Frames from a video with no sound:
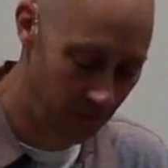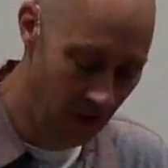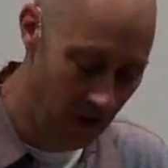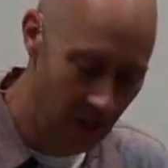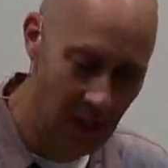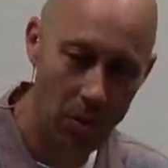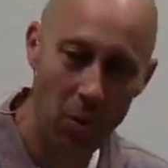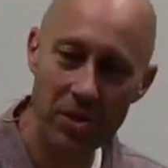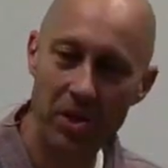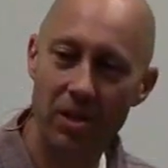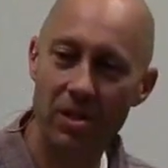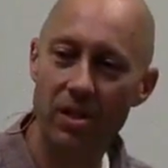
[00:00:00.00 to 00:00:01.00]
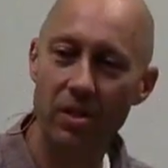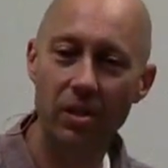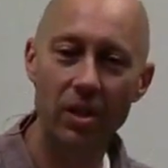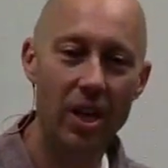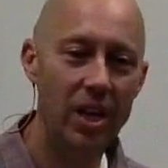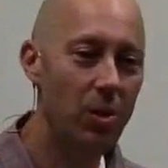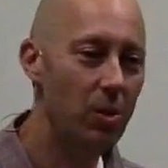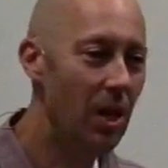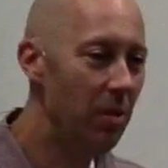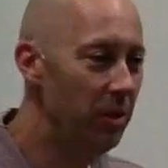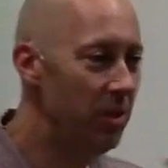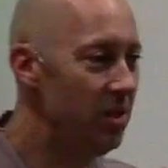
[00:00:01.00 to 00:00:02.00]
It wasn't until he was able
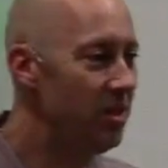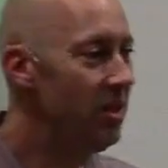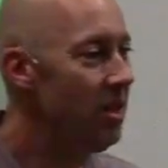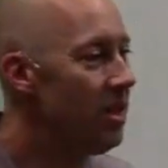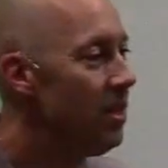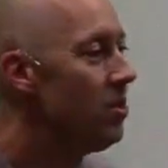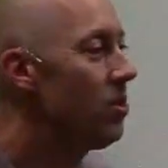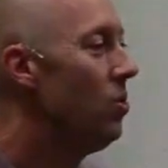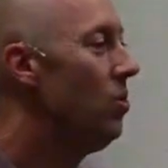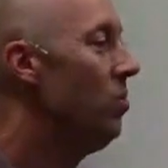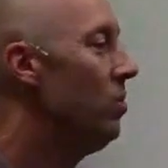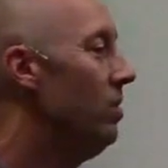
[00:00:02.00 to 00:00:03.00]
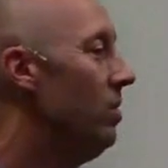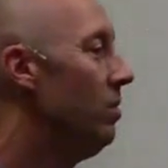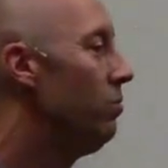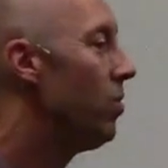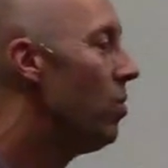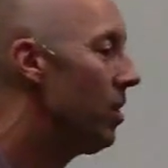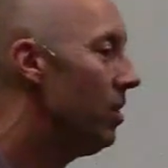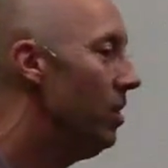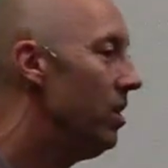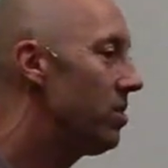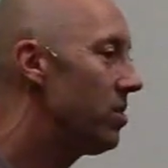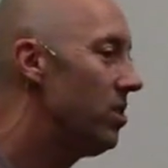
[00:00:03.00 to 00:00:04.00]
to see his own
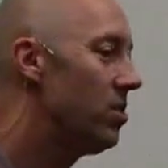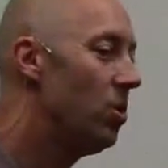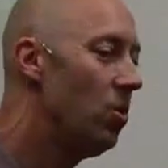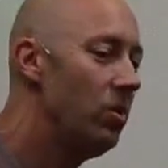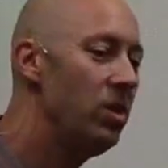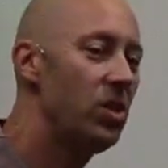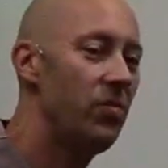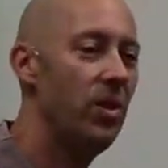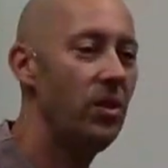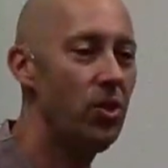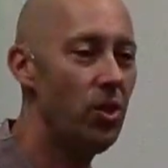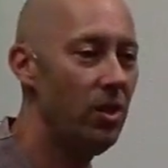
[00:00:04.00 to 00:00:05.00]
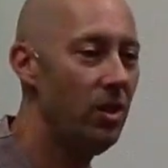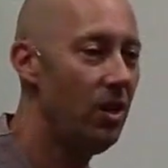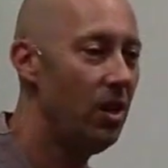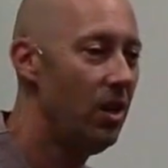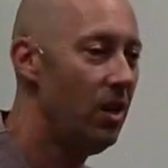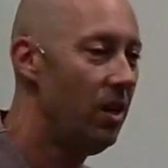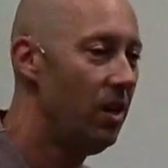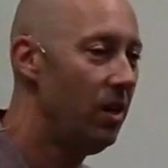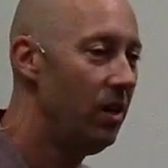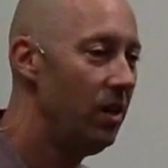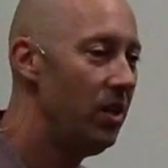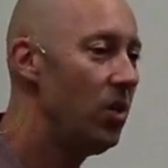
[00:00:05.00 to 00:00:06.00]
brokenness, his own dysfunction,
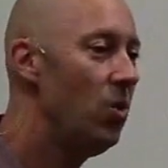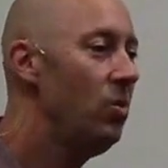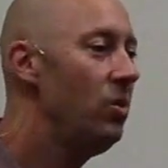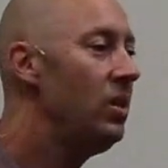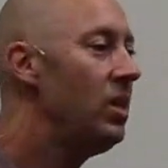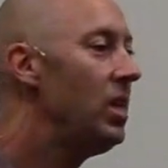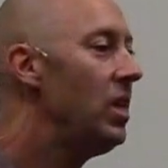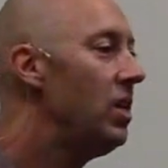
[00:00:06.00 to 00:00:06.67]
his own need